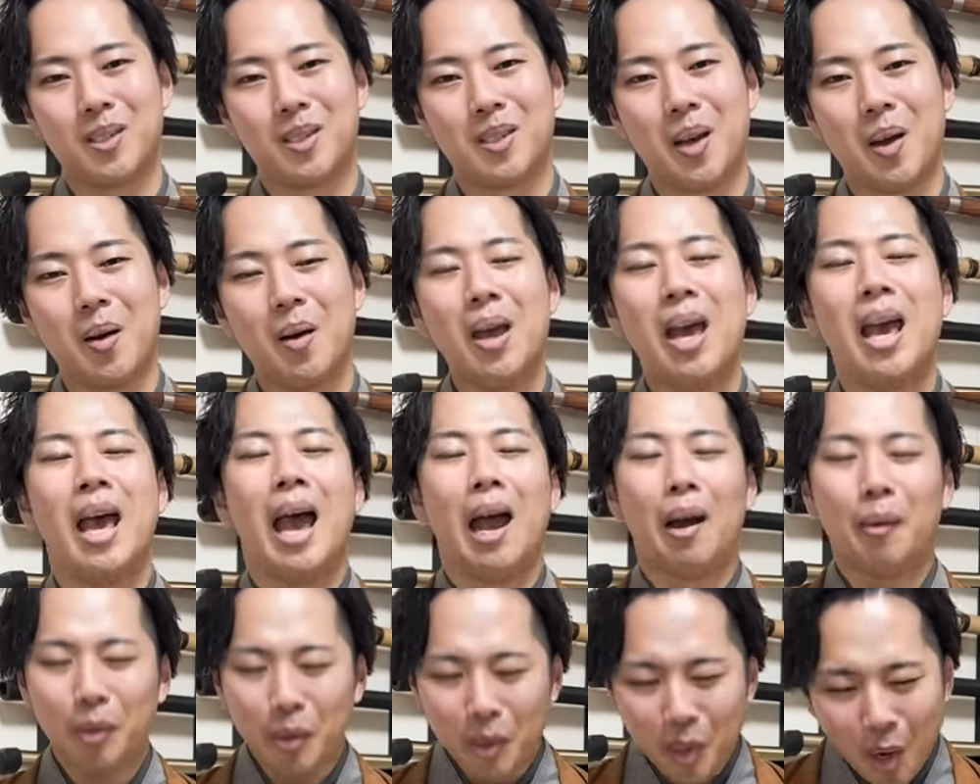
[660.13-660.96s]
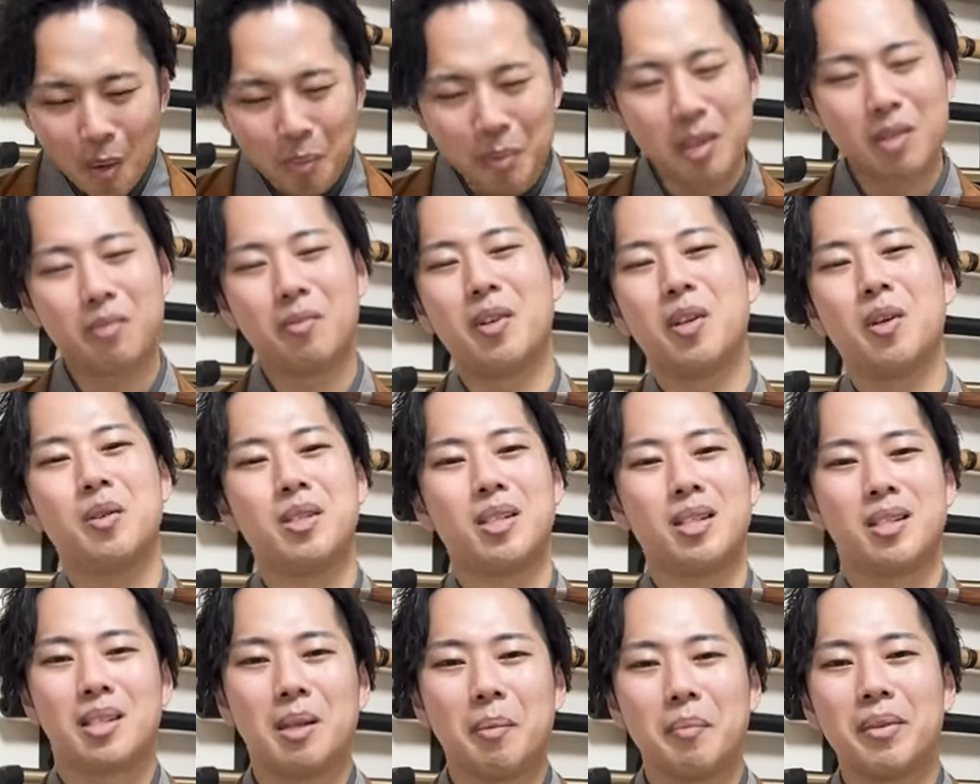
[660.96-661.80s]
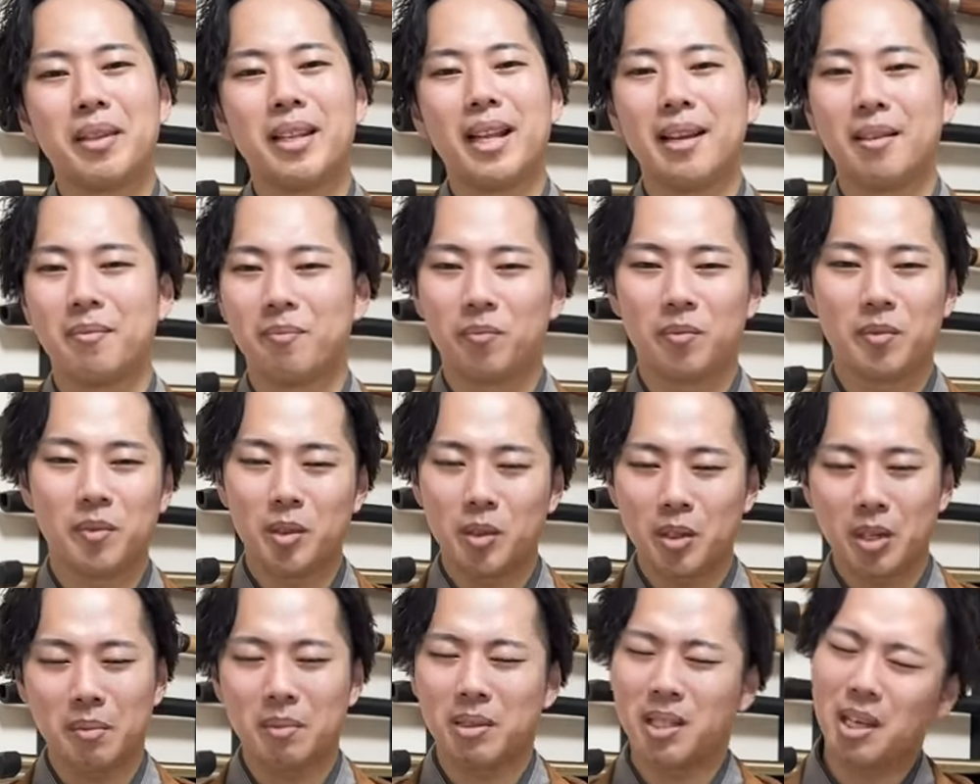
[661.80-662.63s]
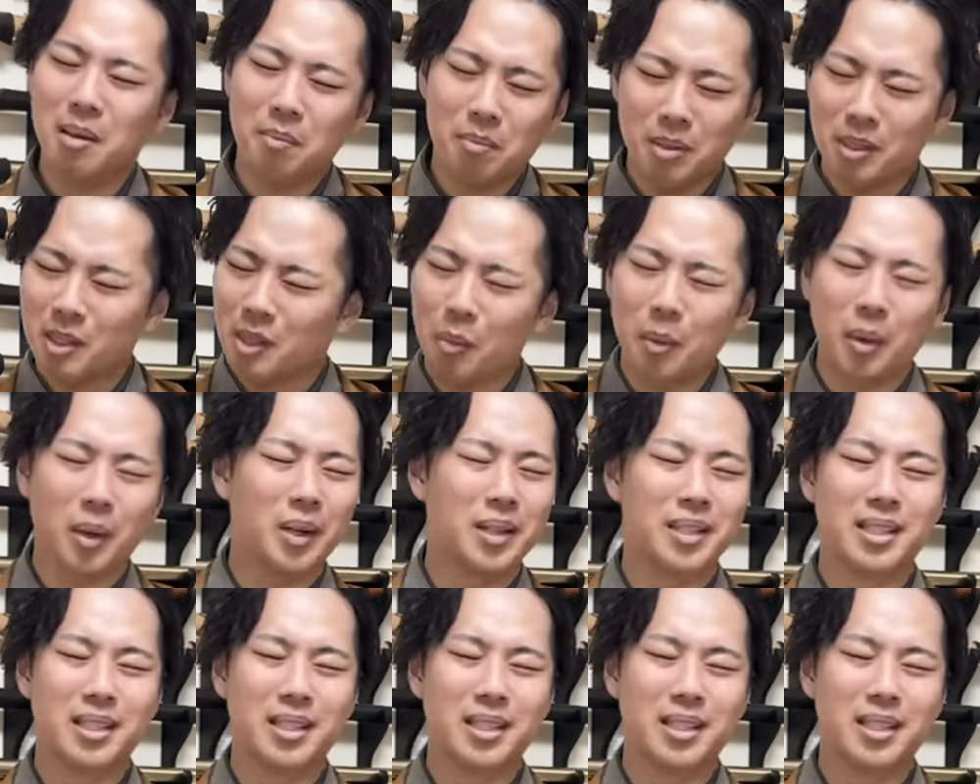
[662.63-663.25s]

So I really hope this video is just something that you can keep somewhere